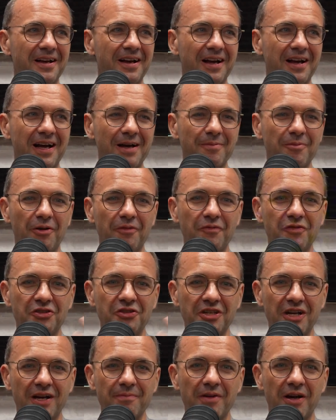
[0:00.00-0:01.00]

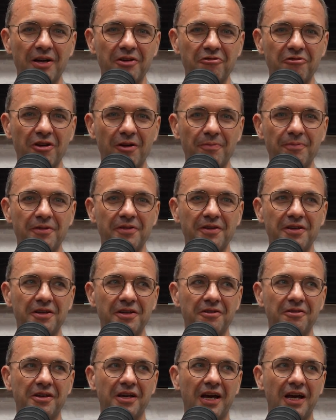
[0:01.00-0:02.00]
Obviously, I grew up in the
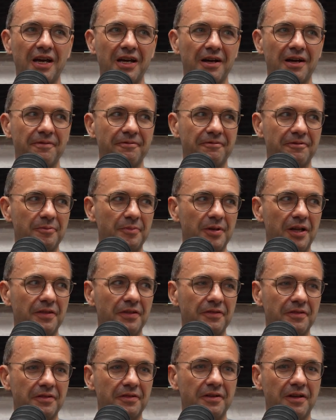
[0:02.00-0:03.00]
UK. I'm from
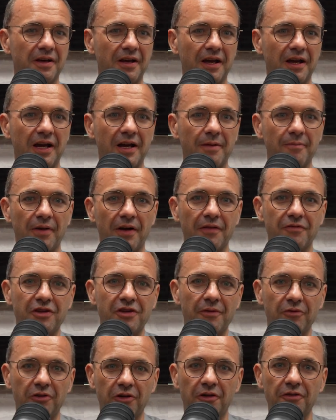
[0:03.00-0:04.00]
London. I've
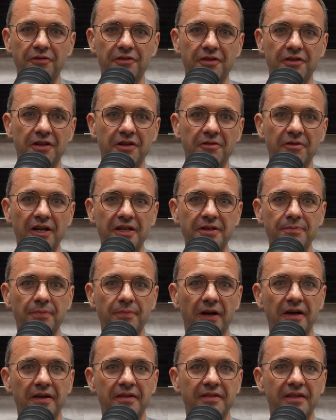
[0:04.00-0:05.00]
traveled a lot to the US,
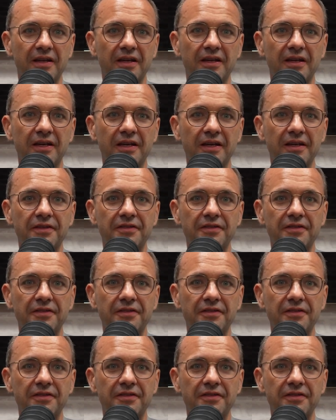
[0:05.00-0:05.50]
but I think